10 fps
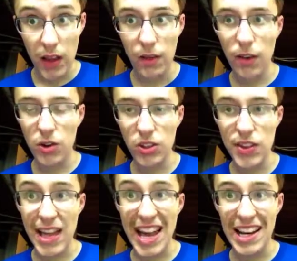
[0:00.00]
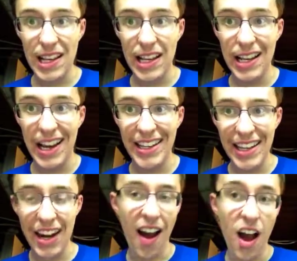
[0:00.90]
Folks, that,
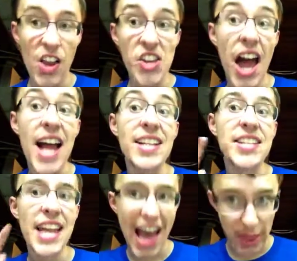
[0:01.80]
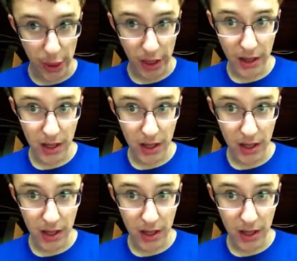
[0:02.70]
again, to death.